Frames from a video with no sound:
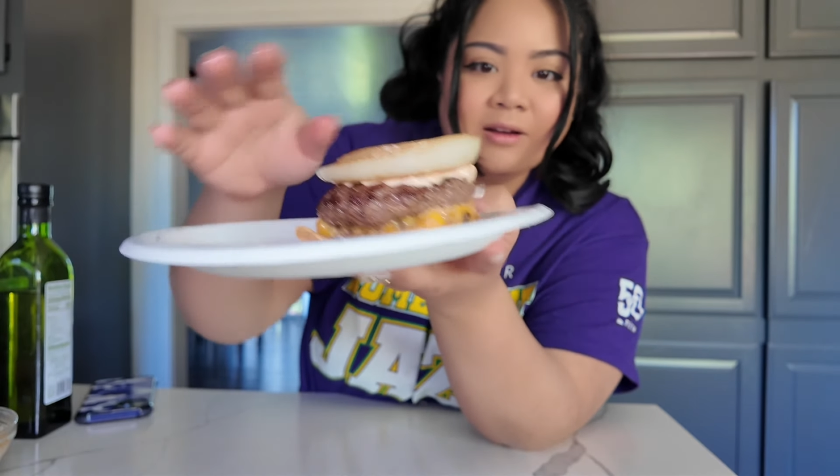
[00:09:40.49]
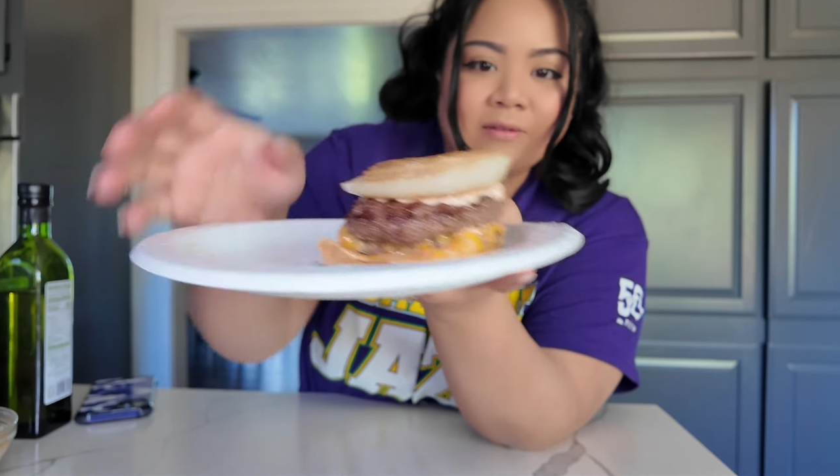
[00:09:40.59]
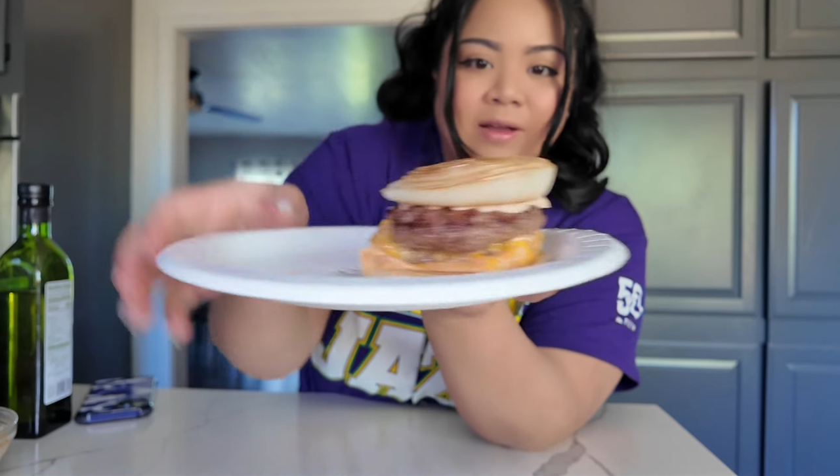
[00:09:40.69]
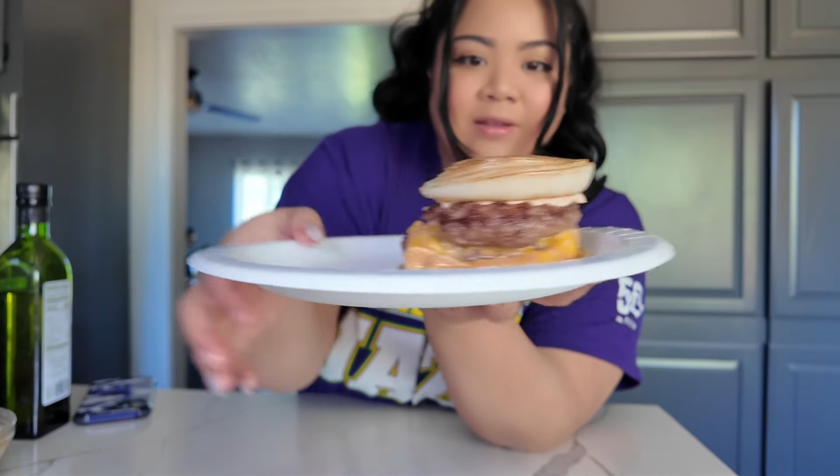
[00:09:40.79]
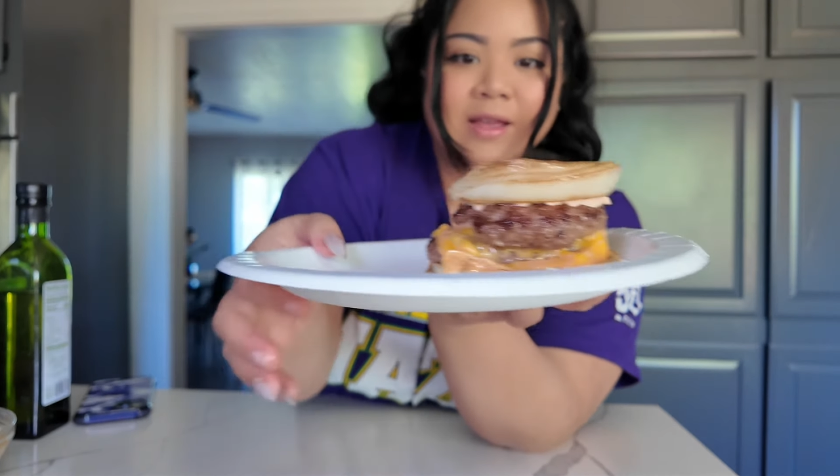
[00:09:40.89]

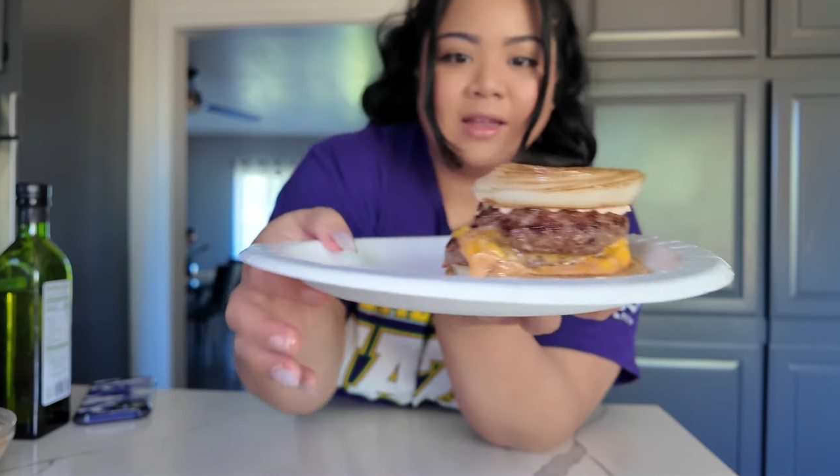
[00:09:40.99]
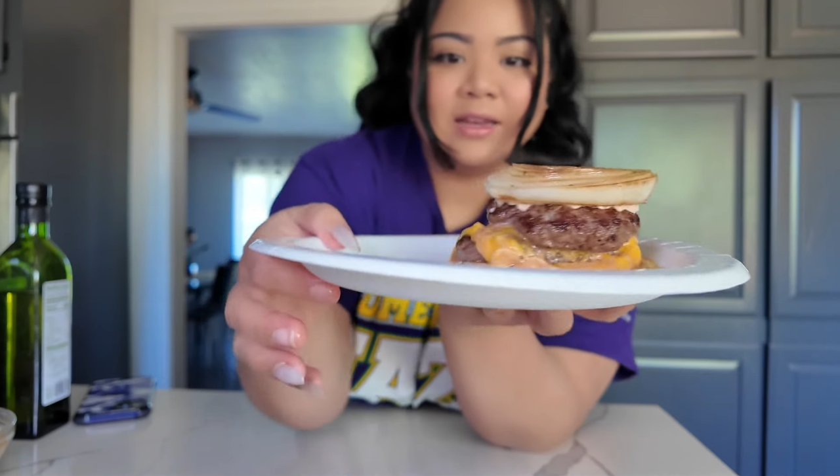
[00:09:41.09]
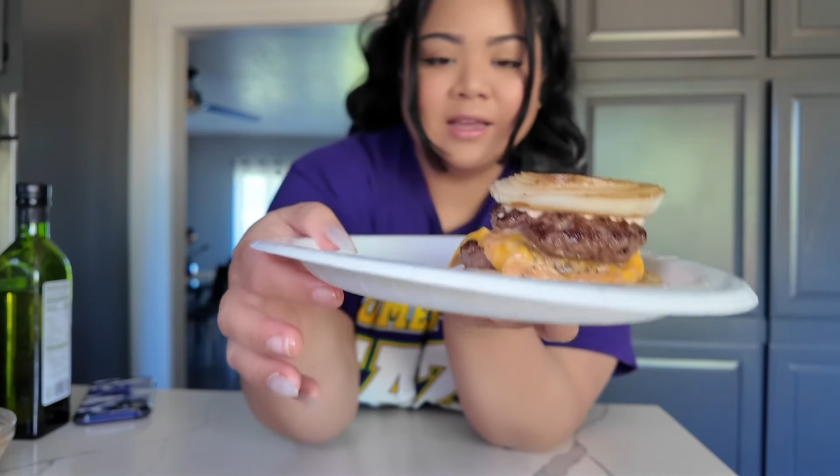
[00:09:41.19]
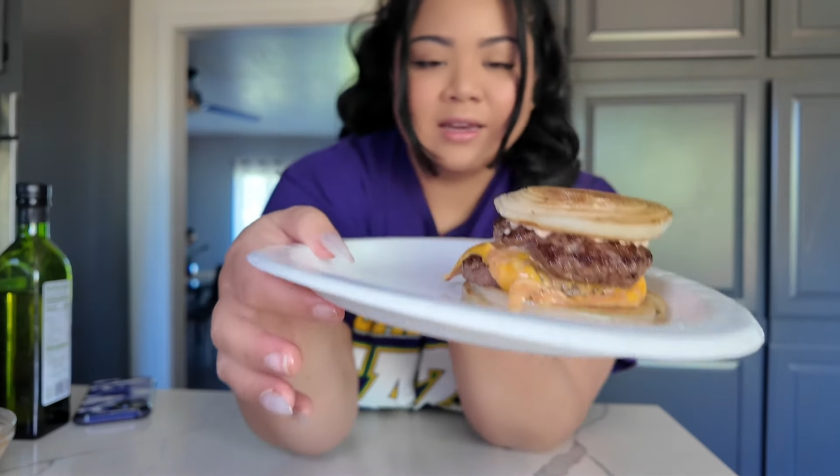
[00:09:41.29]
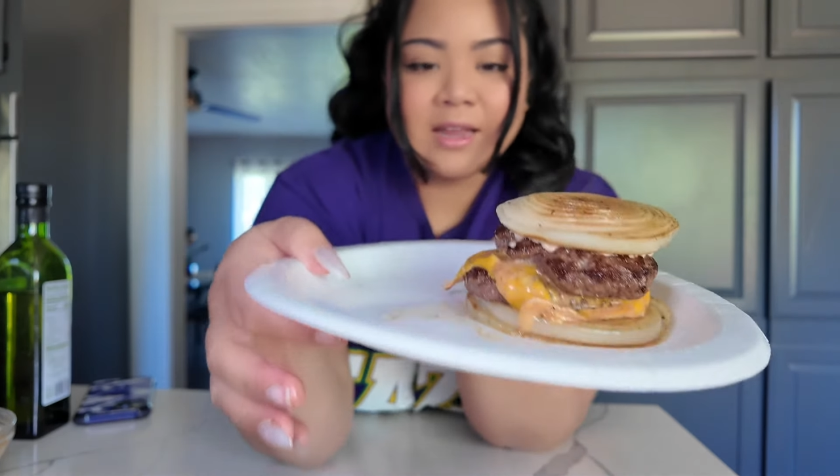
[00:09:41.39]
grilled
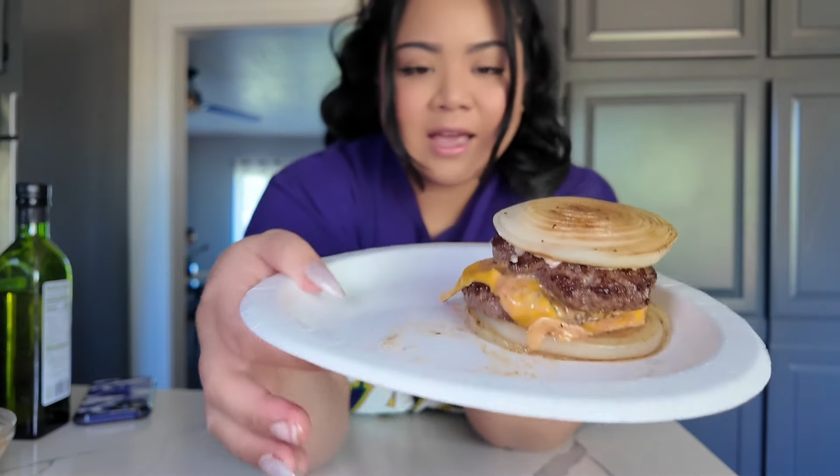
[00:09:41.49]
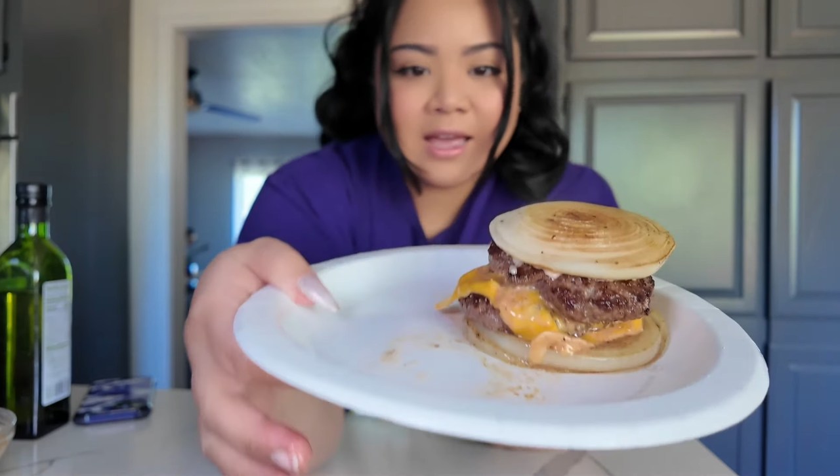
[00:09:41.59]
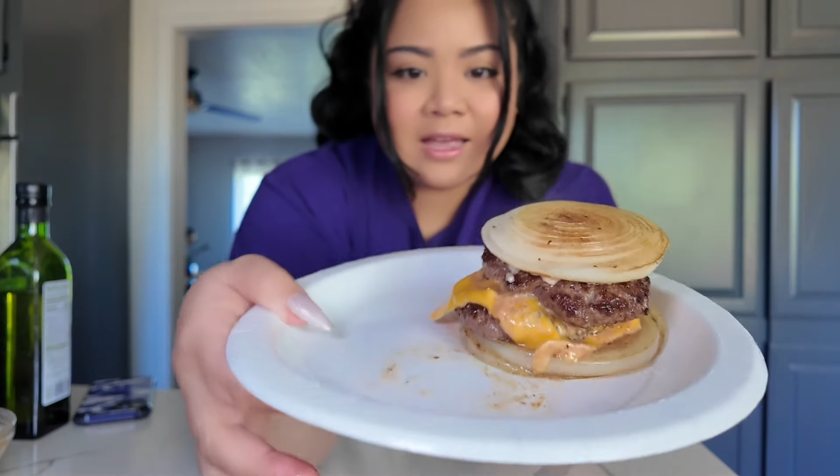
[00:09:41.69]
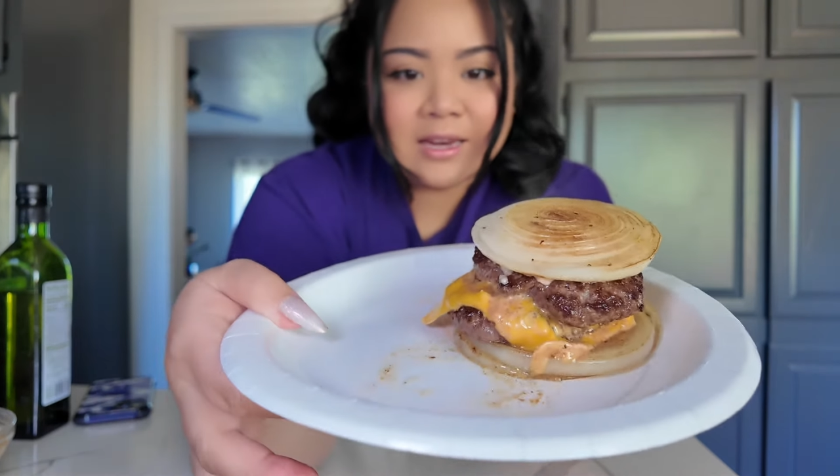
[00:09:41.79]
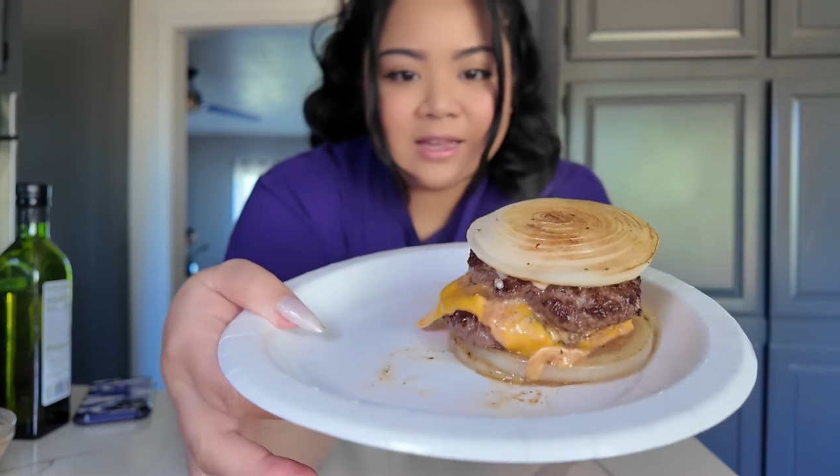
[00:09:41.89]
onion,
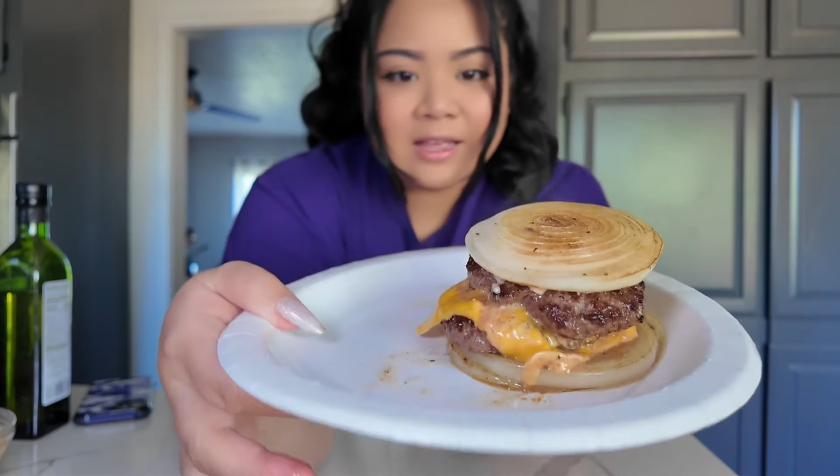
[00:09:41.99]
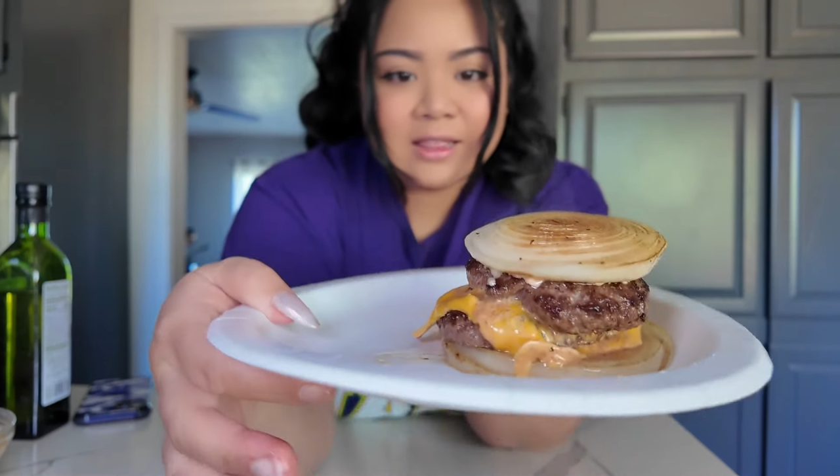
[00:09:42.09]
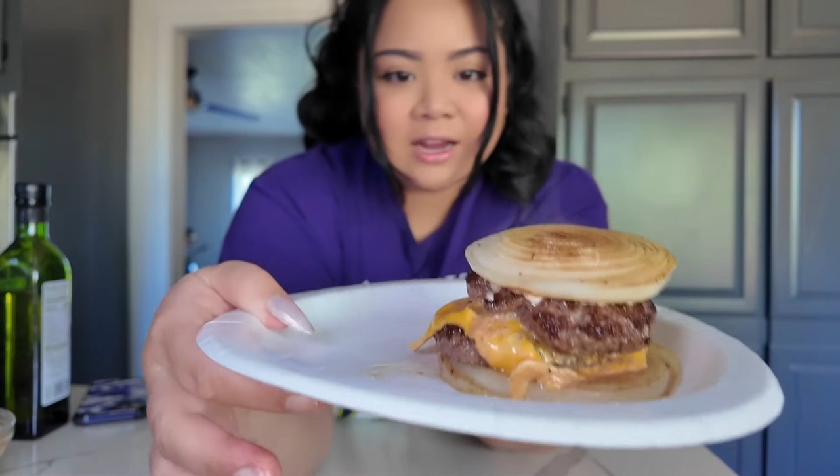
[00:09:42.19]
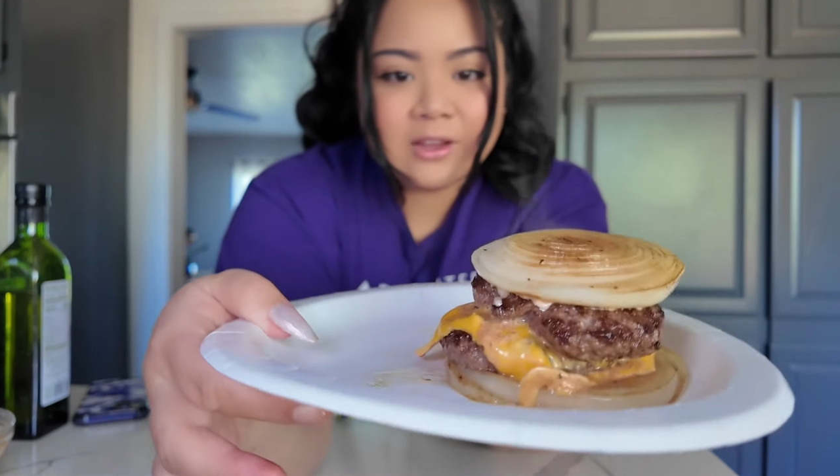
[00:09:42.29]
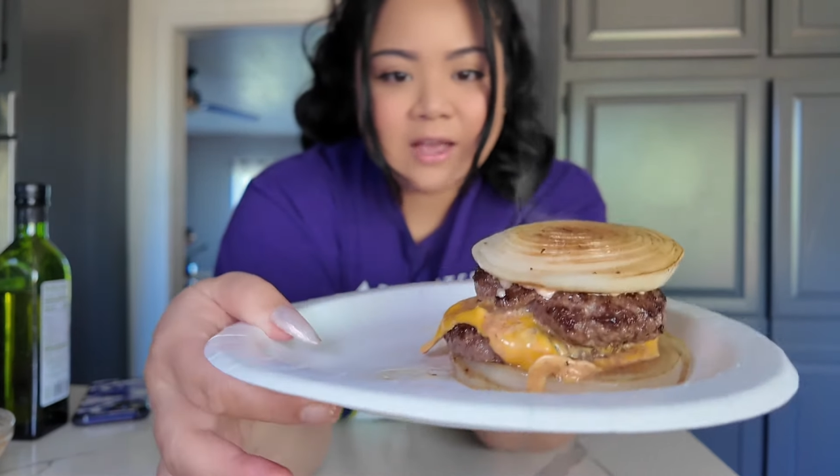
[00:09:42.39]
and
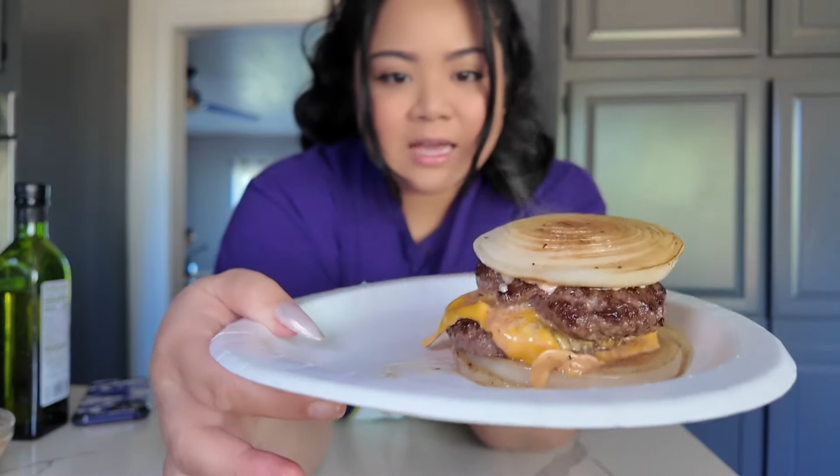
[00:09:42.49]
there you